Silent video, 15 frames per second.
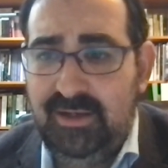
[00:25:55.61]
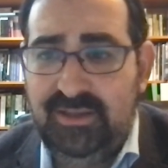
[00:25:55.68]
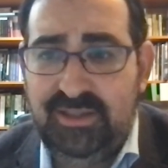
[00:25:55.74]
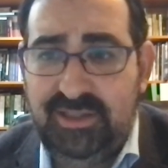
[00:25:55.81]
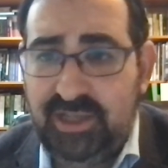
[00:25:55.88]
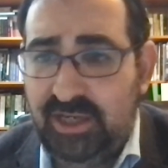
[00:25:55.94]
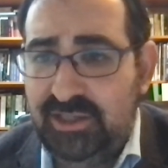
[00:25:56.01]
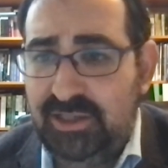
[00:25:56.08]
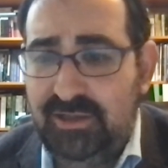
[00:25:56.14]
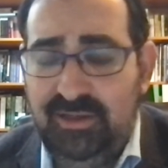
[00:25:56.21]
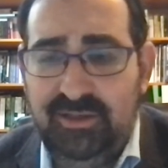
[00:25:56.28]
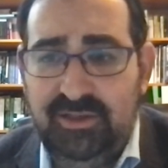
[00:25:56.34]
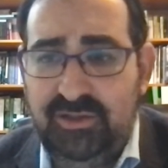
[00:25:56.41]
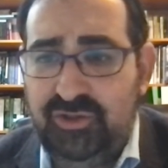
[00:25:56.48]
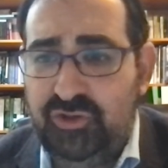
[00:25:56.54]
it's such
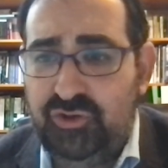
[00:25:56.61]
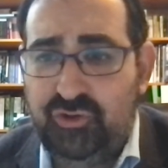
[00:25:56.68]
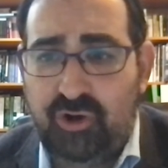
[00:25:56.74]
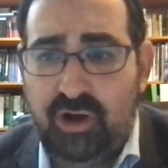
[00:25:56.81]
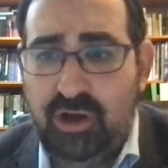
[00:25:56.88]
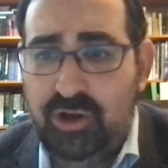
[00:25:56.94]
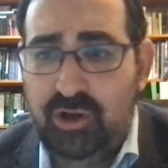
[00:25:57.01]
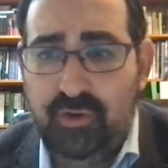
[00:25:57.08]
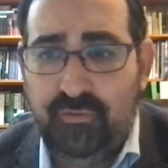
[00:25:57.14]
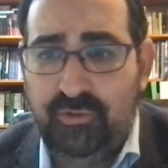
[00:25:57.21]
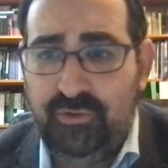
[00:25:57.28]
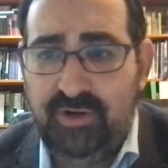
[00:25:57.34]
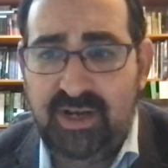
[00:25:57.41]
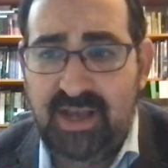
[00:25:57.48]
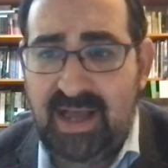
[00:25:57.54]
a strong
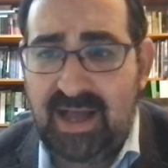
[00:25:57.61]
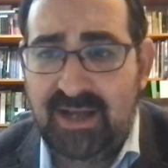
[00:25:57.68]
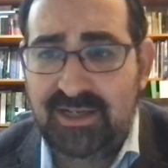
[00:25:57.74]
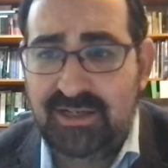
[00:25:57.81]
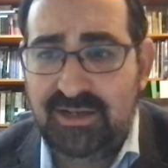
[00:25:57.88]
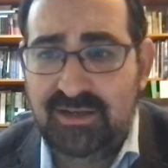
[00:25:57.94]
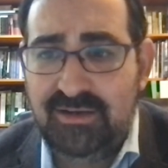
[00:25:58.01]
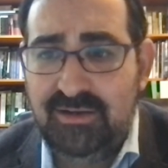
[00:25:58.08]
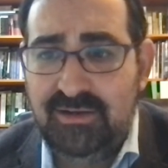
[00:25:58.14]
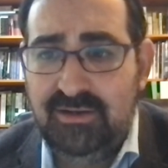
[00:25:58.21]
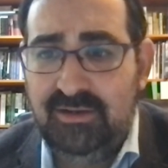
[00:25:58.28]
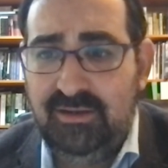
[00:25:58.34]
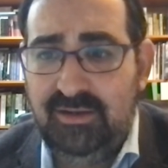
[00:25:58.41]
overreaction